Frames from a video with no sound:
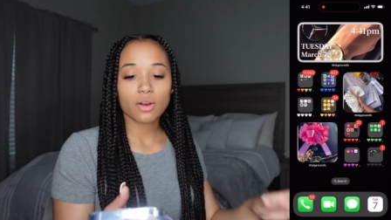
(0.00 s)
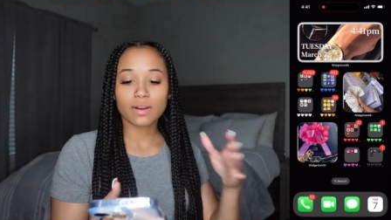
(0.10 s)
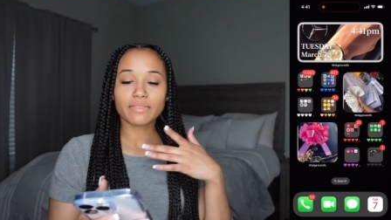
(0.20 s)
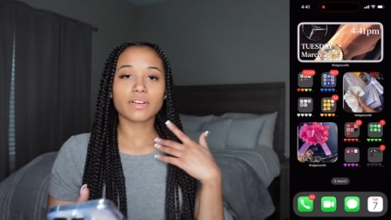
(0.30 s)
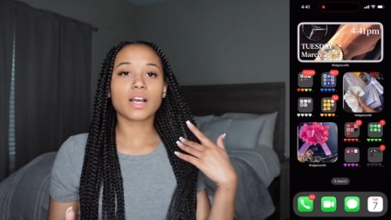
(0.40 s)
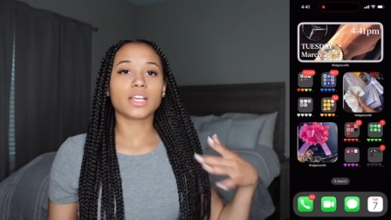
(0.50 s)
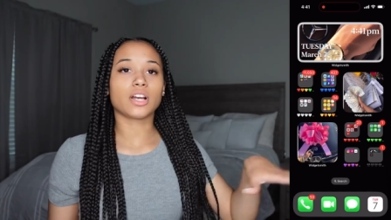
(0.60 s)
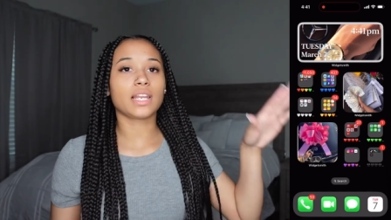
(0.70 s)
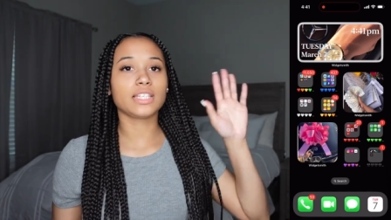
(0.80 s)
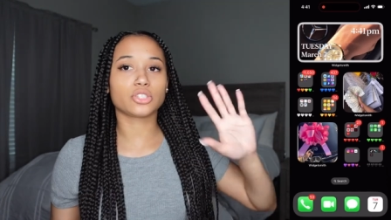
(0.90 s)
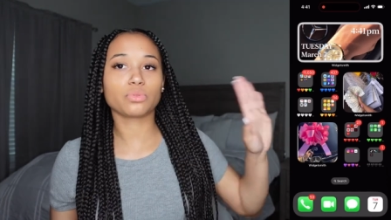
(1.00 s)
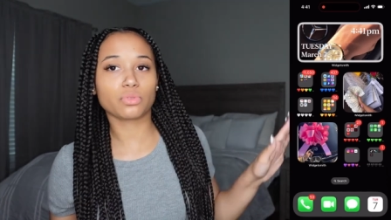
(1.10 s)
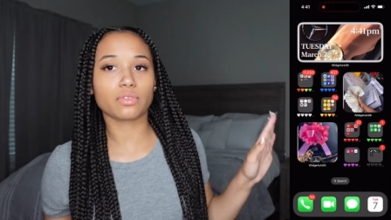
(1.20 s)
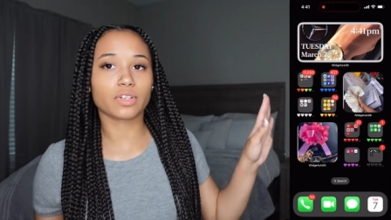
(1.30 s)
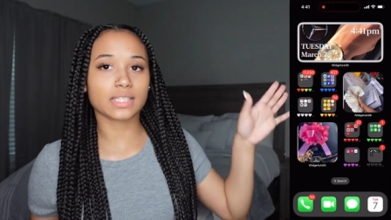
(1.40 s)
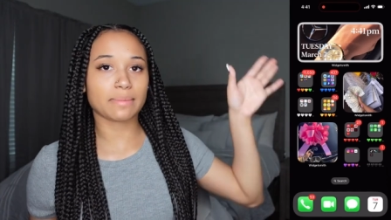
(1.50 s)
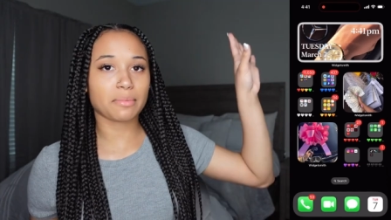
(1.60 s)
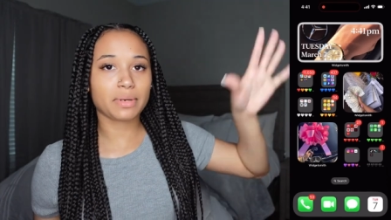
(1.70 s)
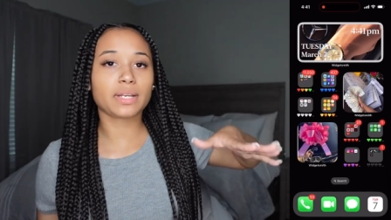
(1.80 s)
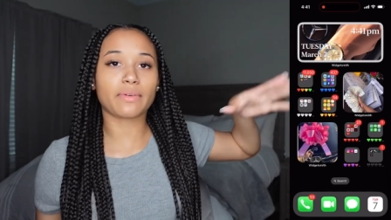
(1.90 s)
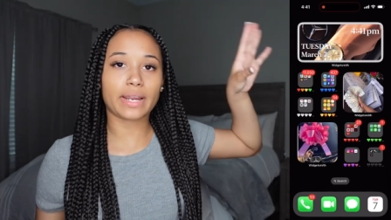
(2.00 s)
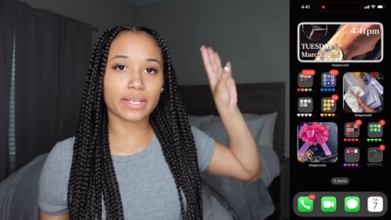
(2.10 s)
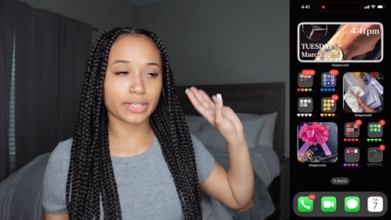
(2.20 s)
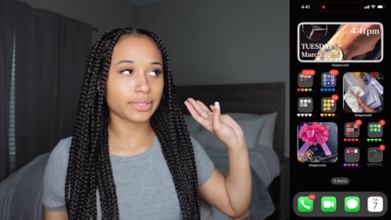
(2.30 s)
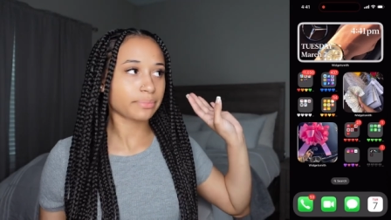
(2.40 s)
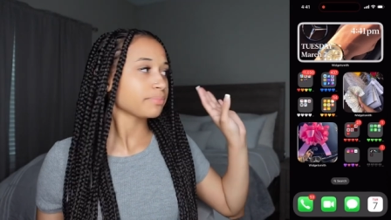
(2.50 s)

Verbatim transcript: and I forgot y'all, I need to scoot over because I'm gonna put it right here.